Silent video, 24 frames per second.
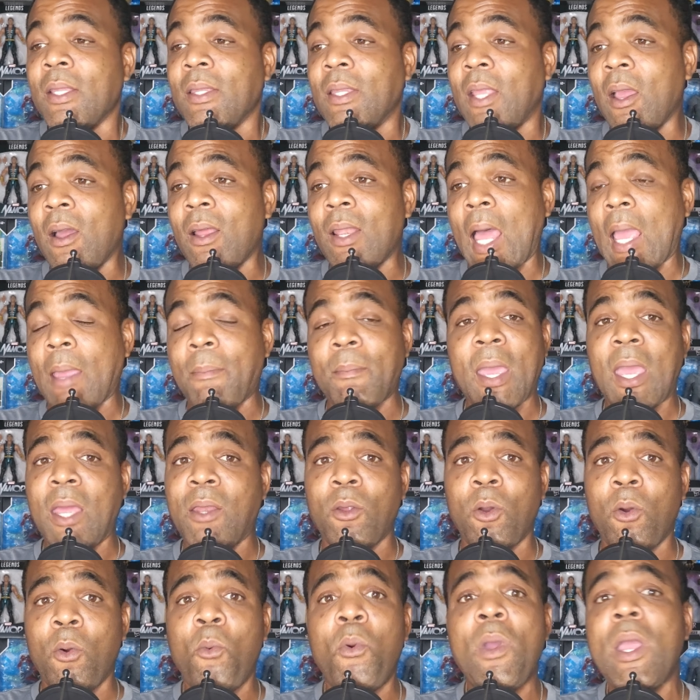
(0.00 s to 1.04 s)
They're like,
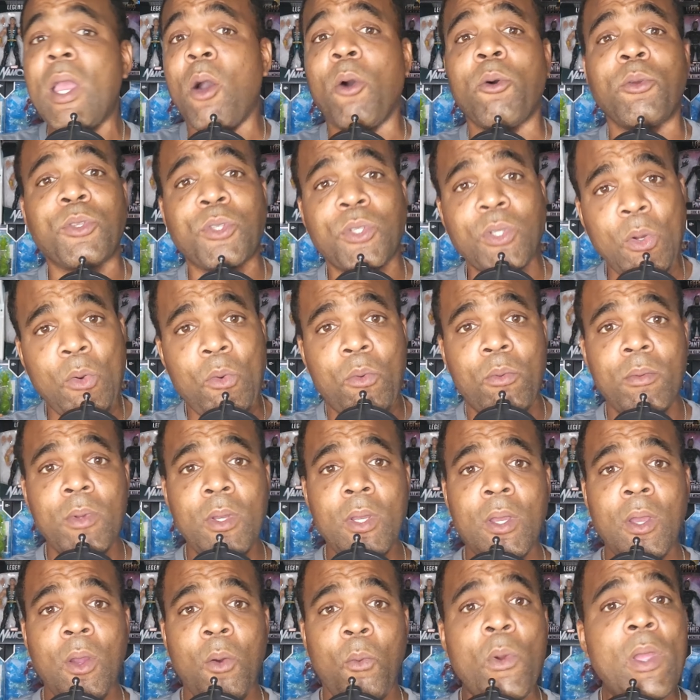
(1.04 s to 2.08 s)
man, no, we go sue.
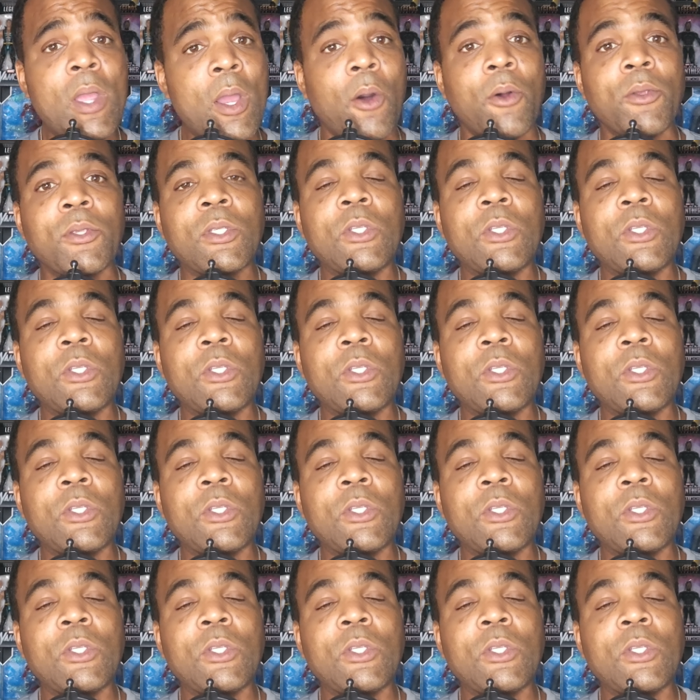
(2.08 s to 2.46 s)
we go